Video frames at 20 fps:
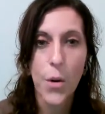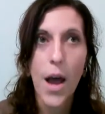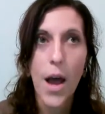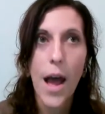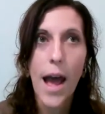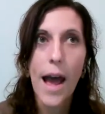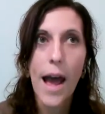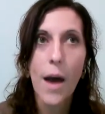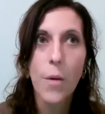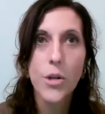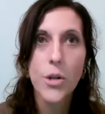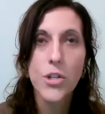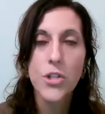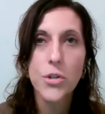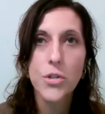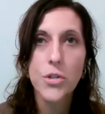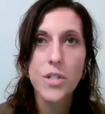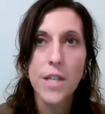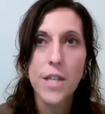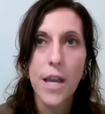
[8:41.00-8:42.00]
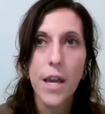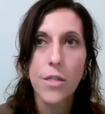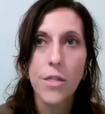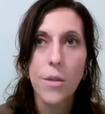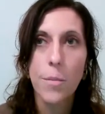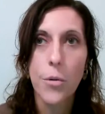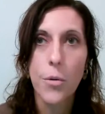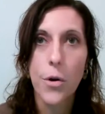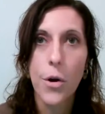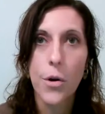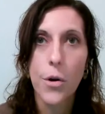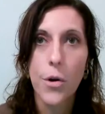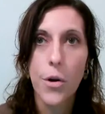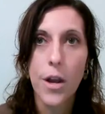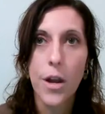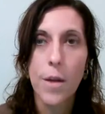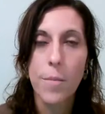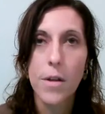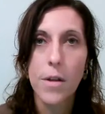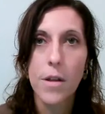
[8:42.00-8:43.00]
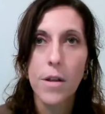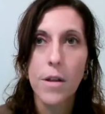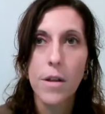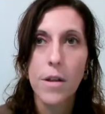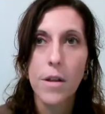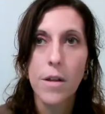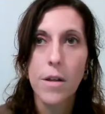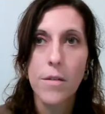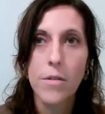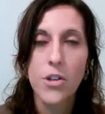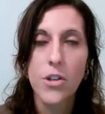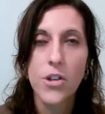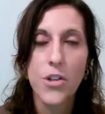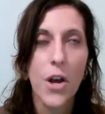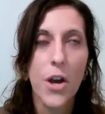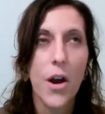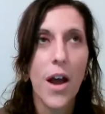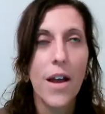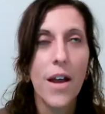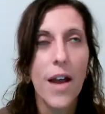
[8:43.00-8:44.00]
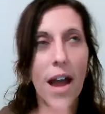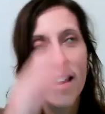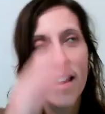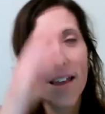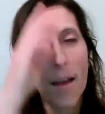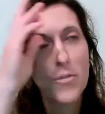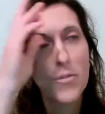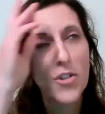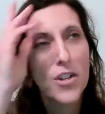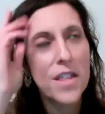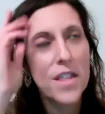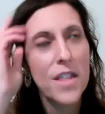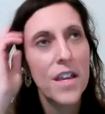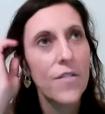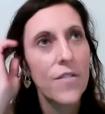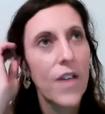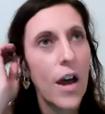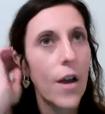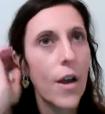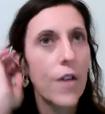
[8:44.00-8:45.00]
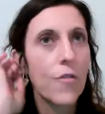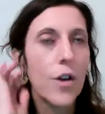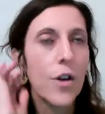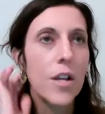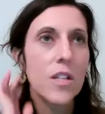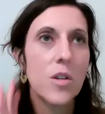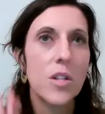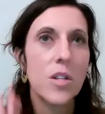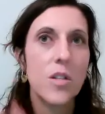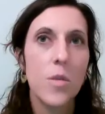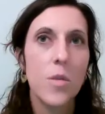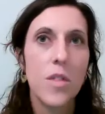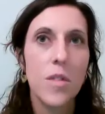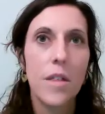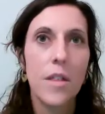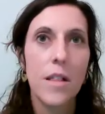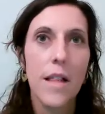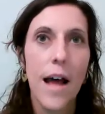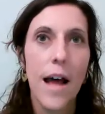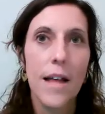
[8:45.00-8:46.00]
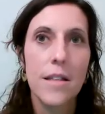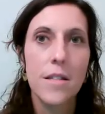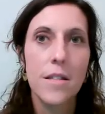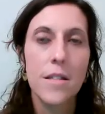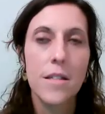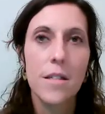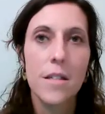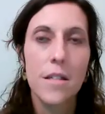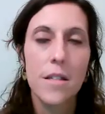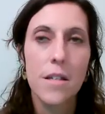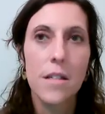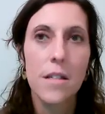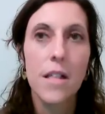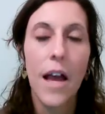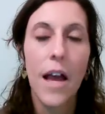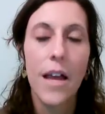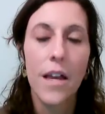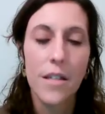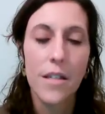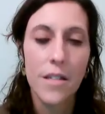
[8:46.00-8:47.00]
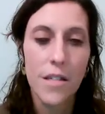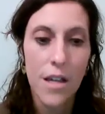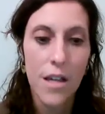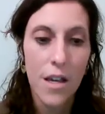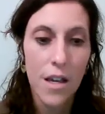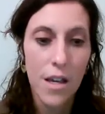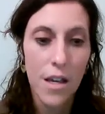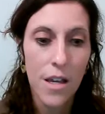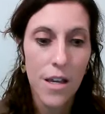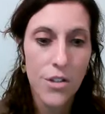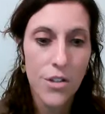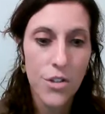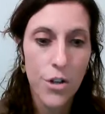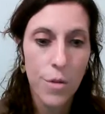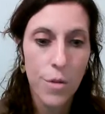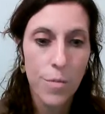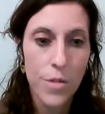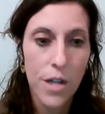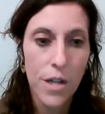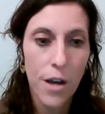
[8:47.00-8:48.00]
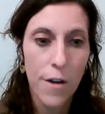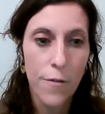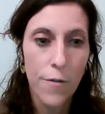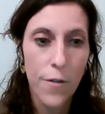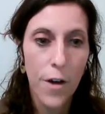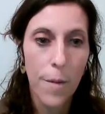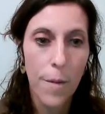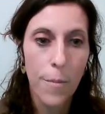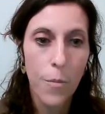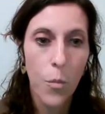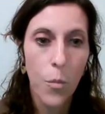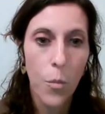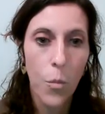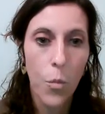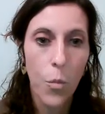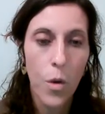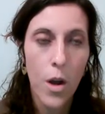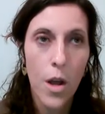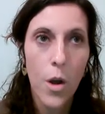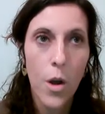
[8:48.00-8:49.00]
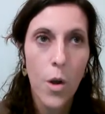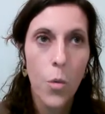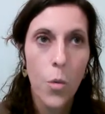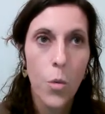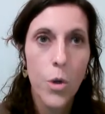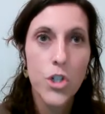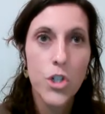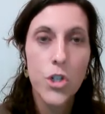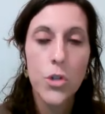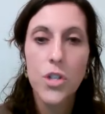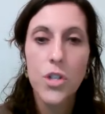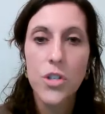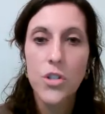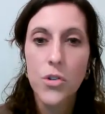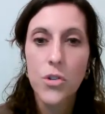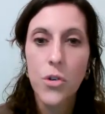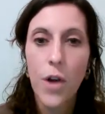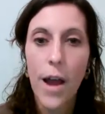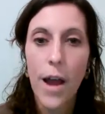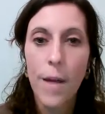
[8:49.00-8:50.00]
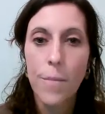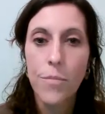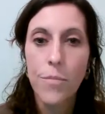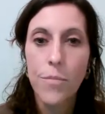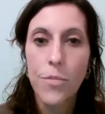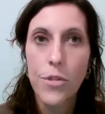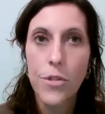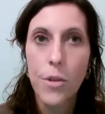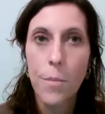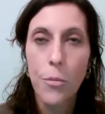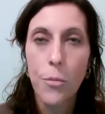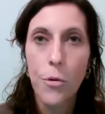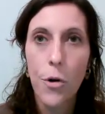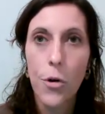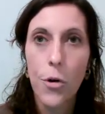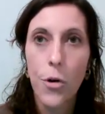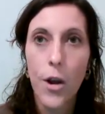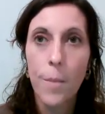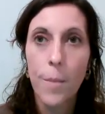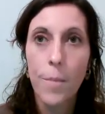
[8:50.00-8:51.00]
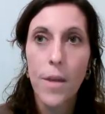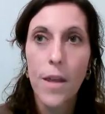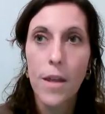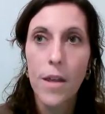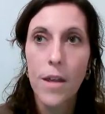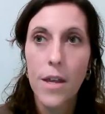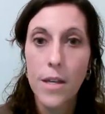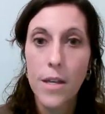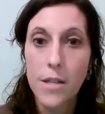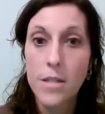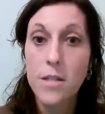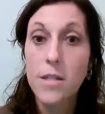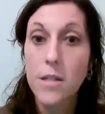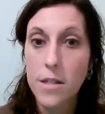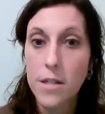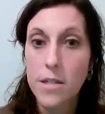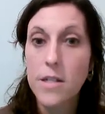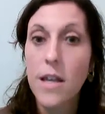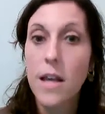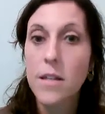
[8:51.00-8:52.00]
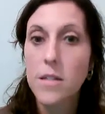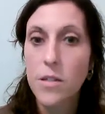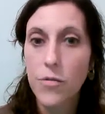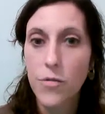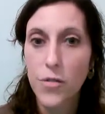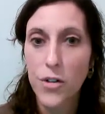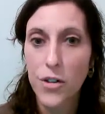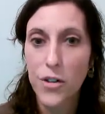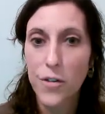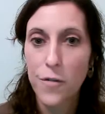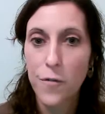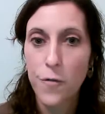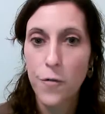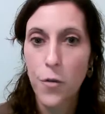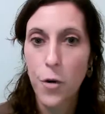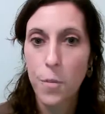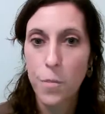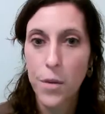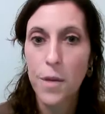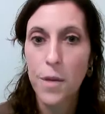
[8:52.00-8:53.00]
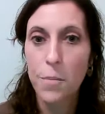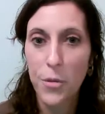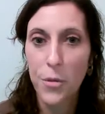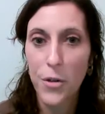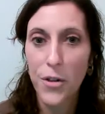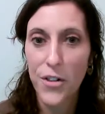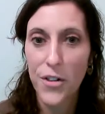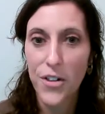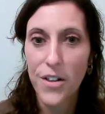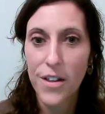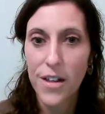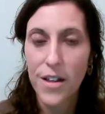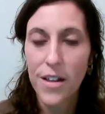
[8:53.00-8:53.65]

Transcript: so how would you say the program, I'm trying to think of how I phrased this with the last client in terms of, would you describe the program is successful for people?